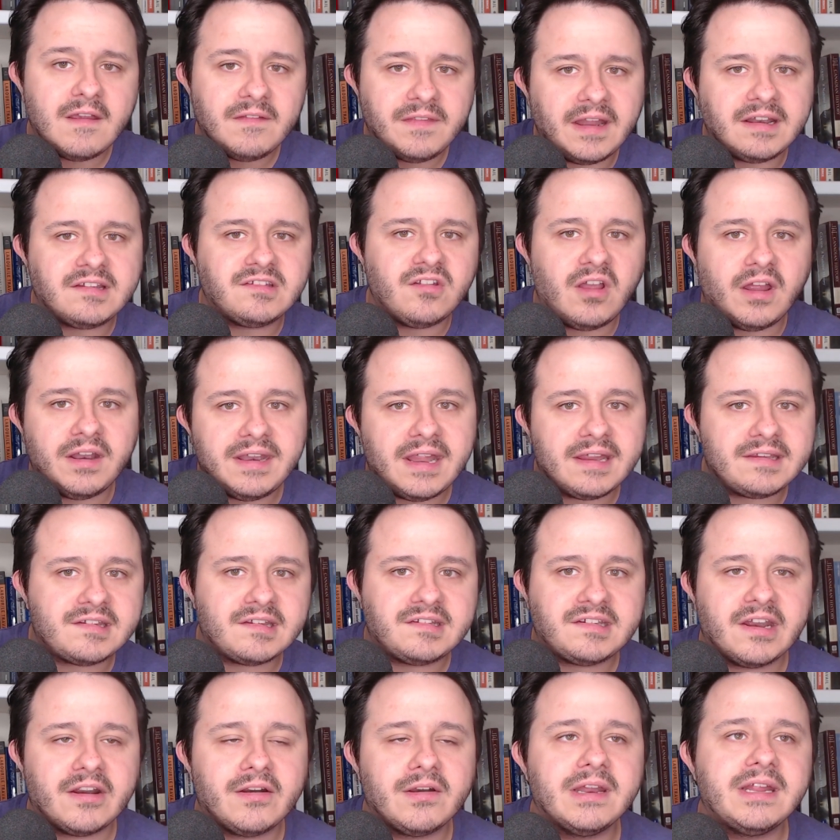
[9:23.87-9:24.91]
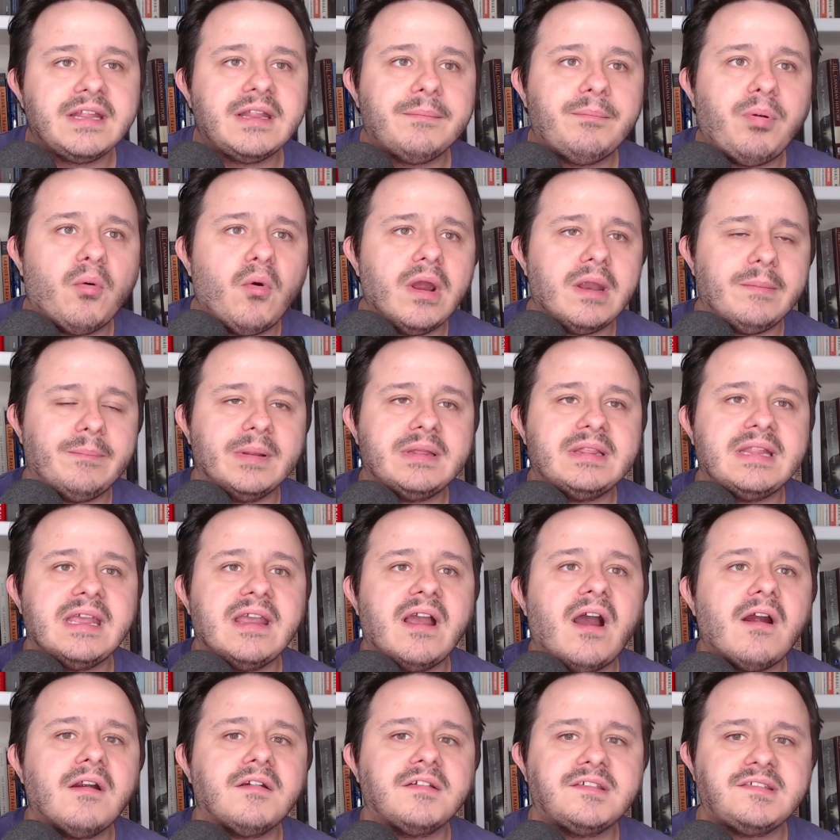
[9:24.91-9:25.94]
That's not necessarily the point, but they
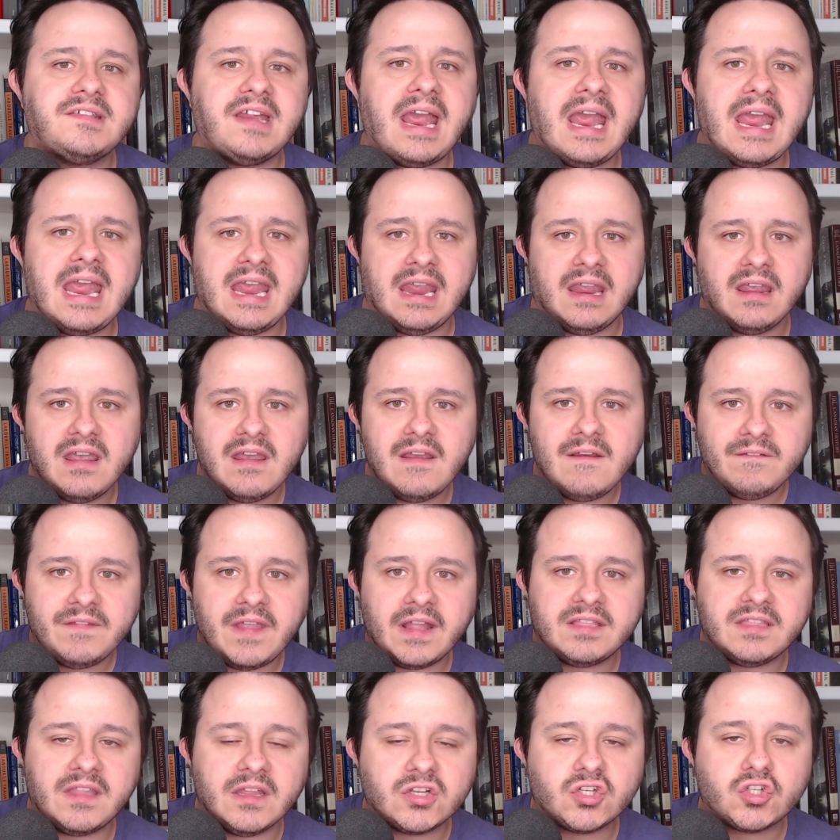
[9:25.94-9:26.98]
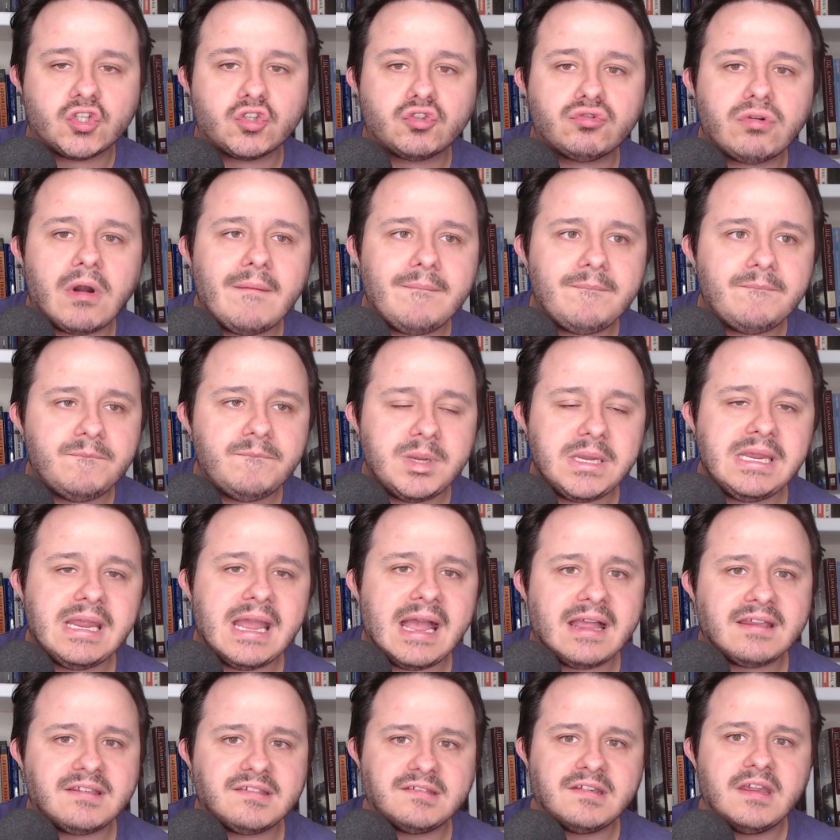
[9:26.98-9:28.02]
are saying that the Trump
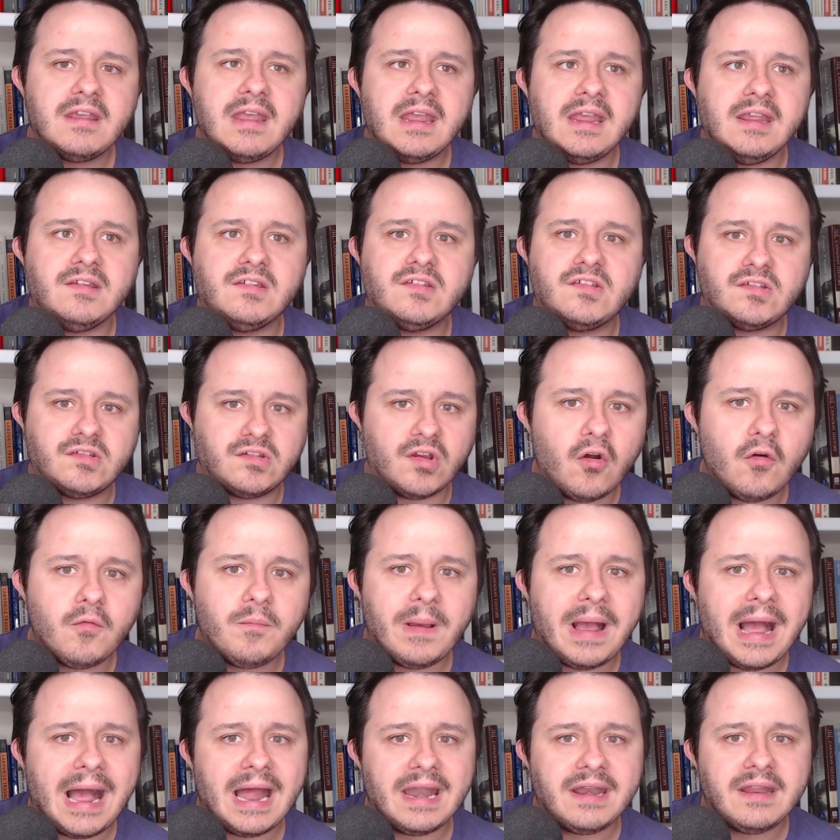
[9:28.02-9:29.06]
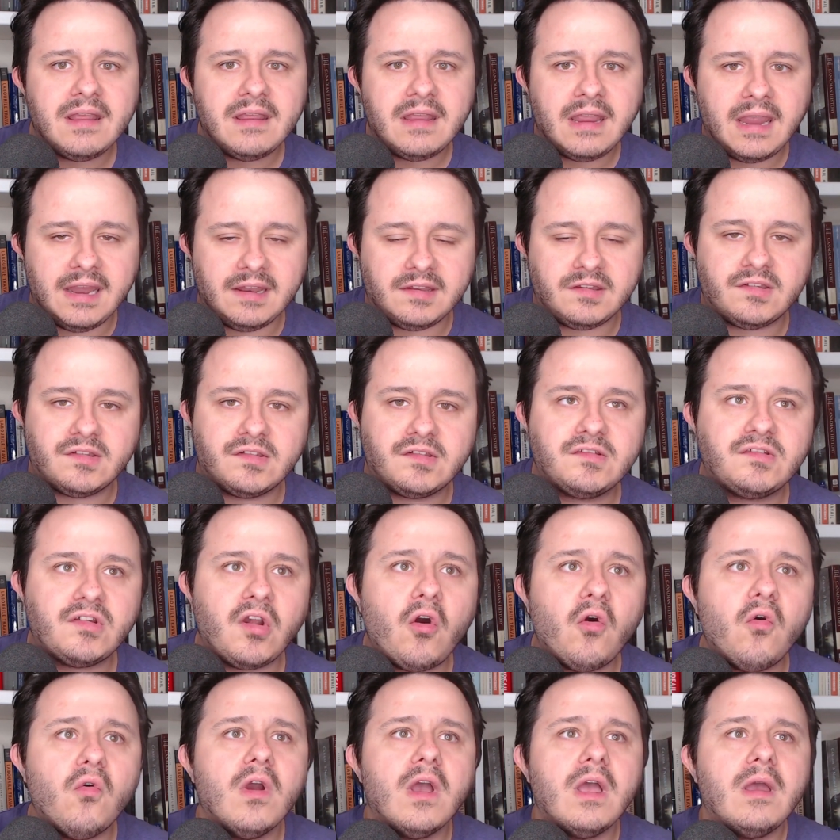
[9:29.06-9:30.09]
BS is so bad, it's
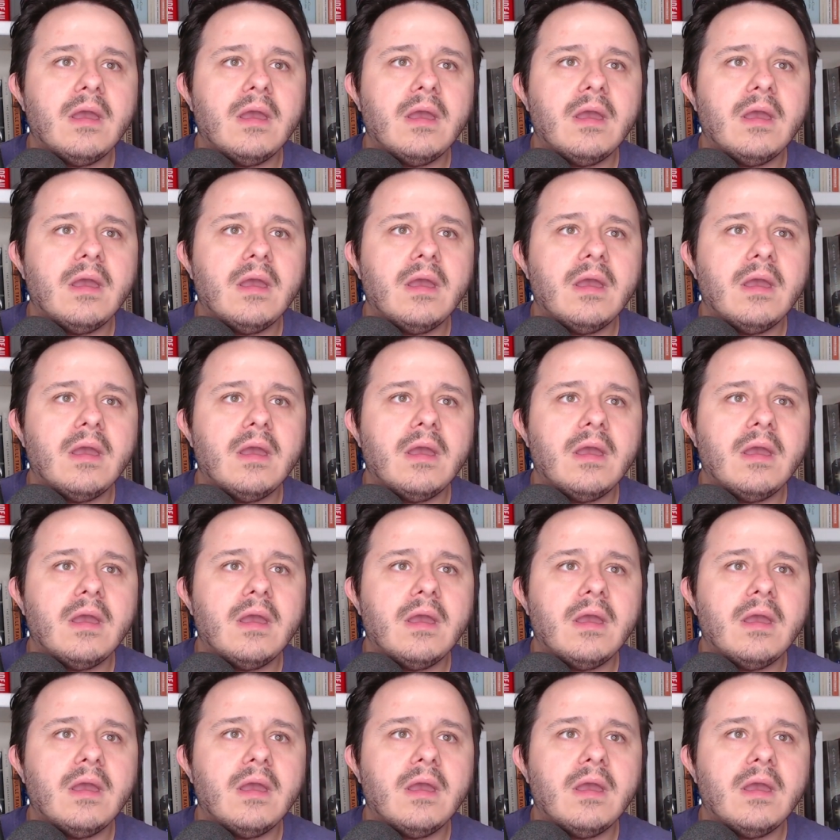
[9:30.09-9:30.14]
so